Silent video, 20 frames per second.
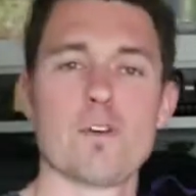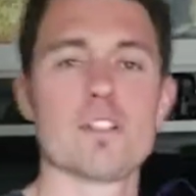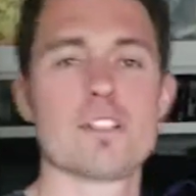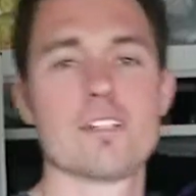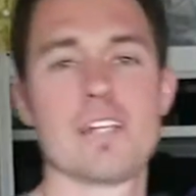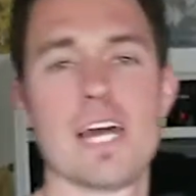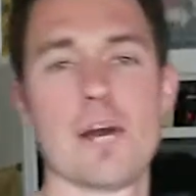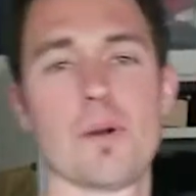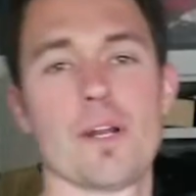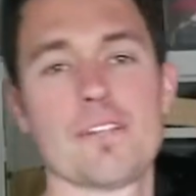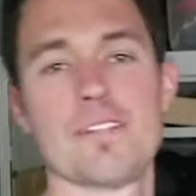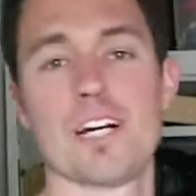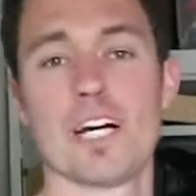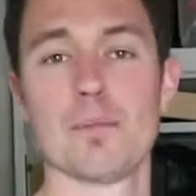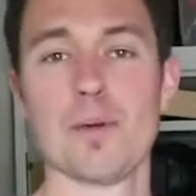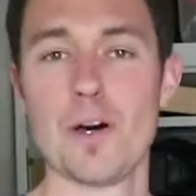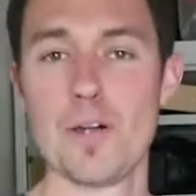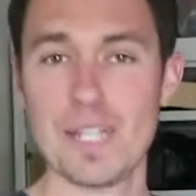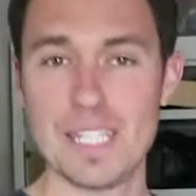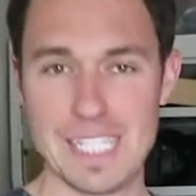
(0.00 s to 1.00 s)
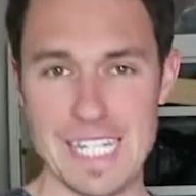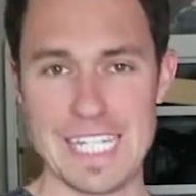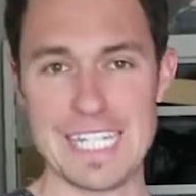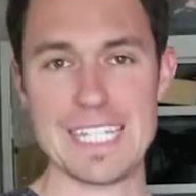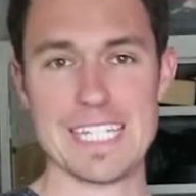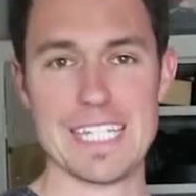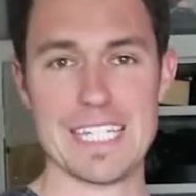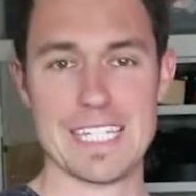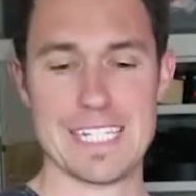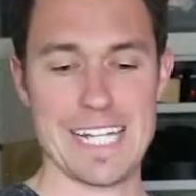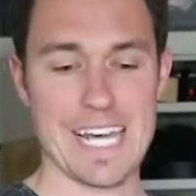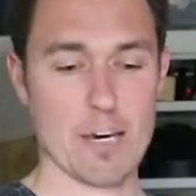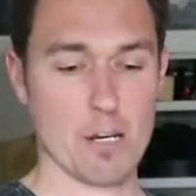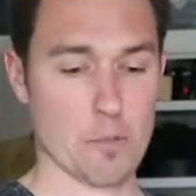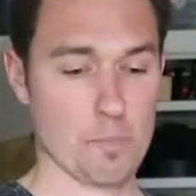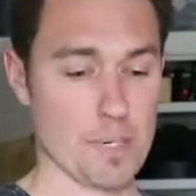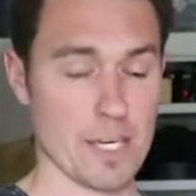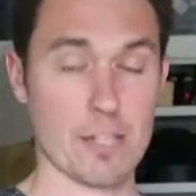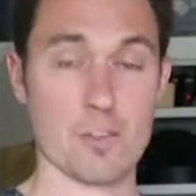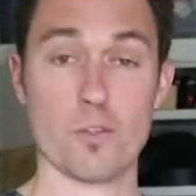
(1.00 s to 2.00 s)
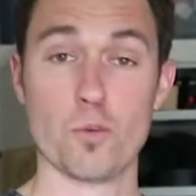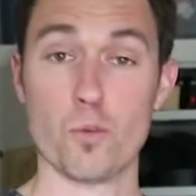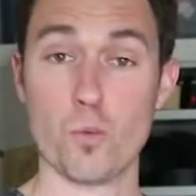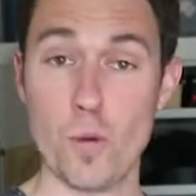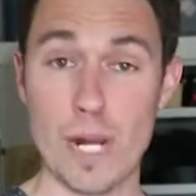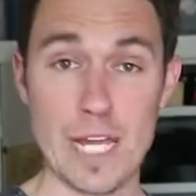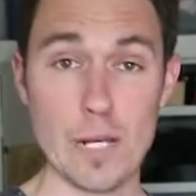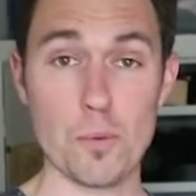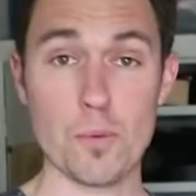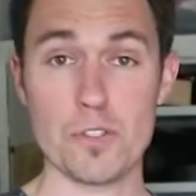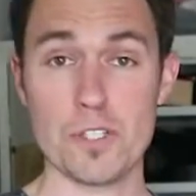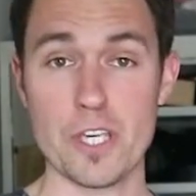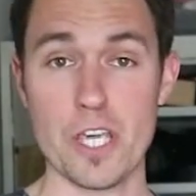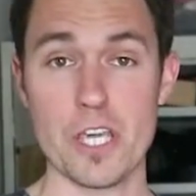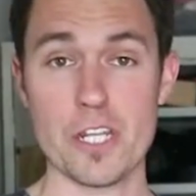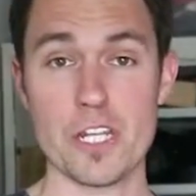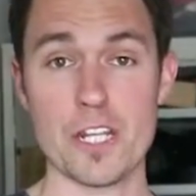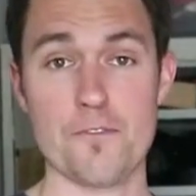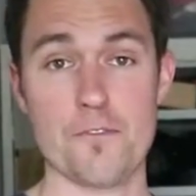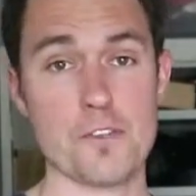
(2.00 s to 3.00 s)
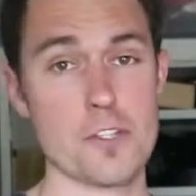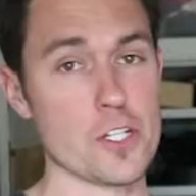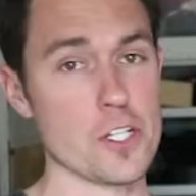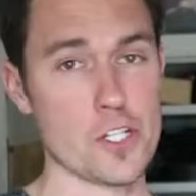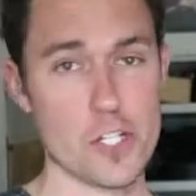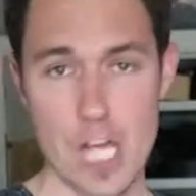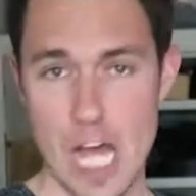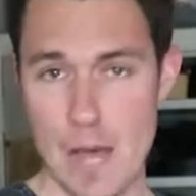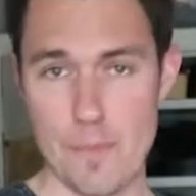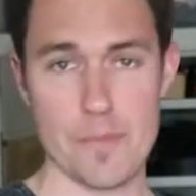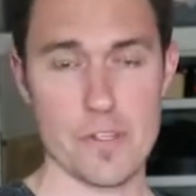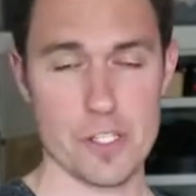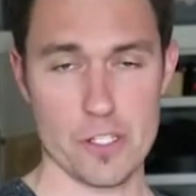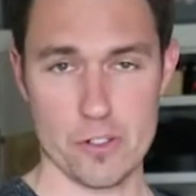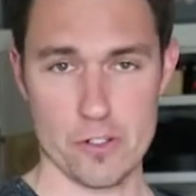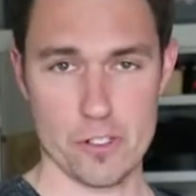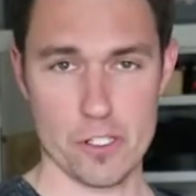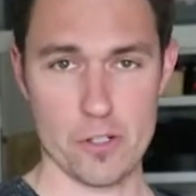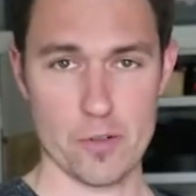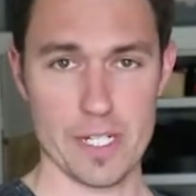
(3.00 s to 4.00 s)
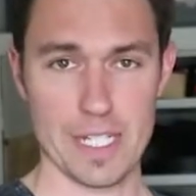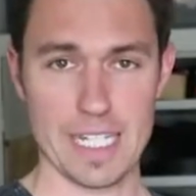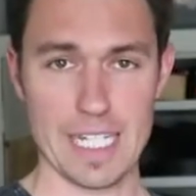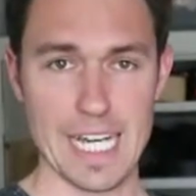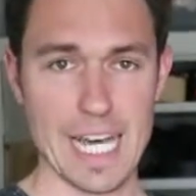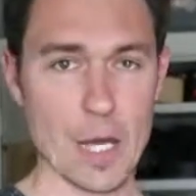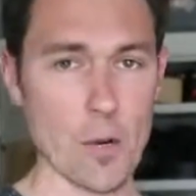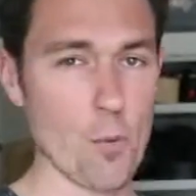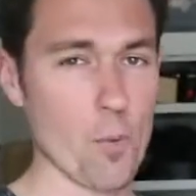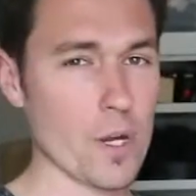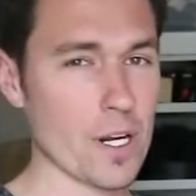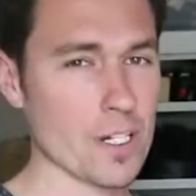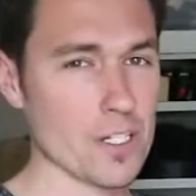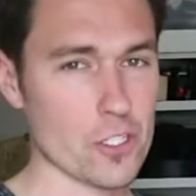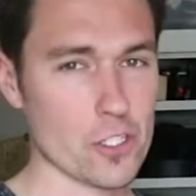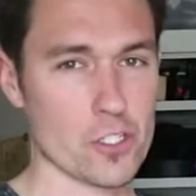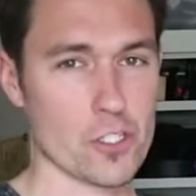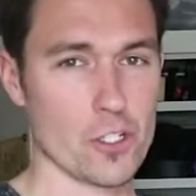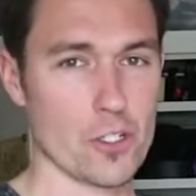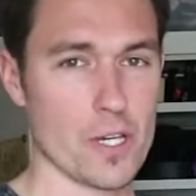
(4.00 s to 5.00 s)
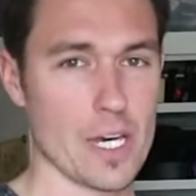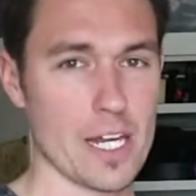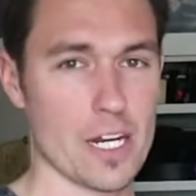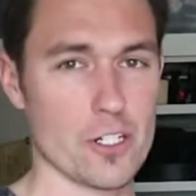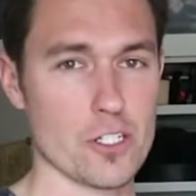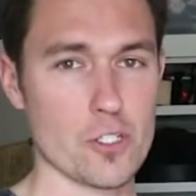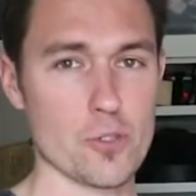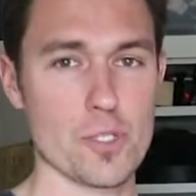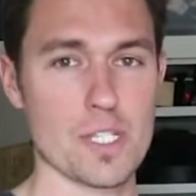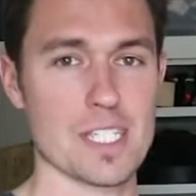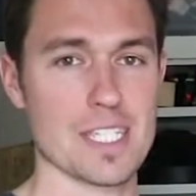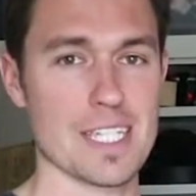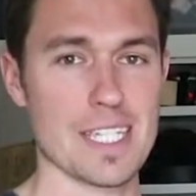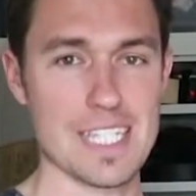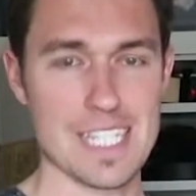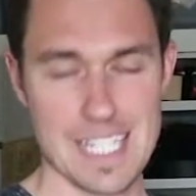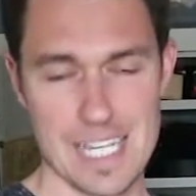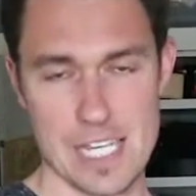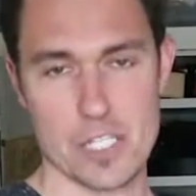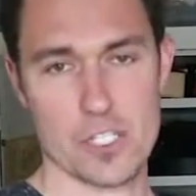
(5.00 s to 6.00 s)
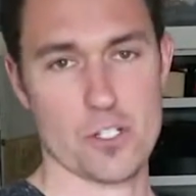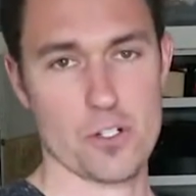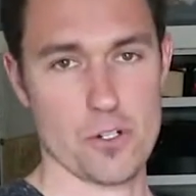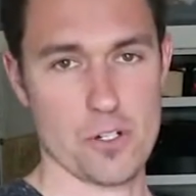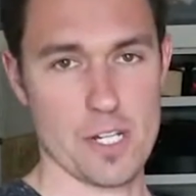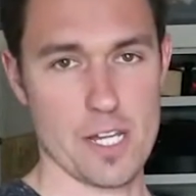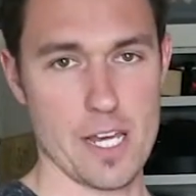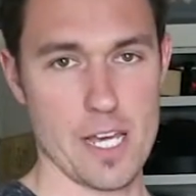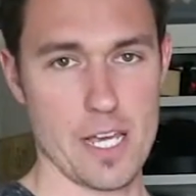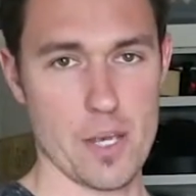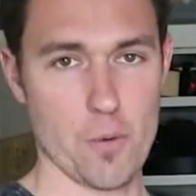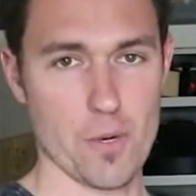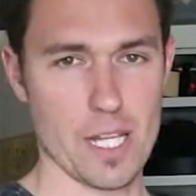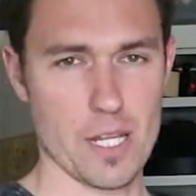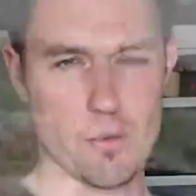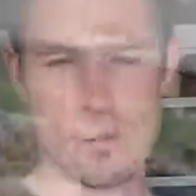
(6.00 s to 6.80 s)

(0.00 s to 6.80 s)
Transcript: everyone, today I want to talk about lenses and how to pick the right one that you need for the job that you're doing. I wanted to show you how to do this yesterday while